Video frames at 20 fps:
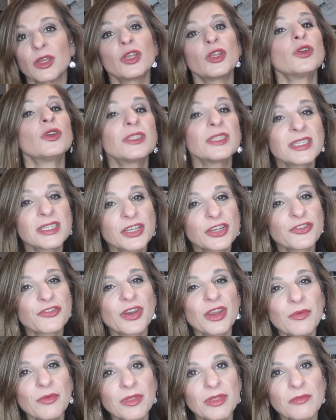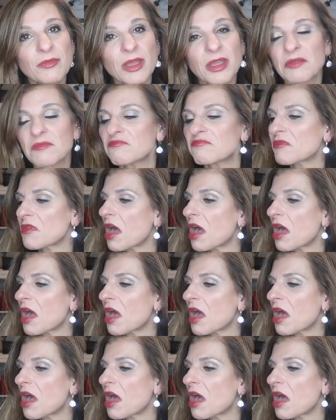you disagree with me.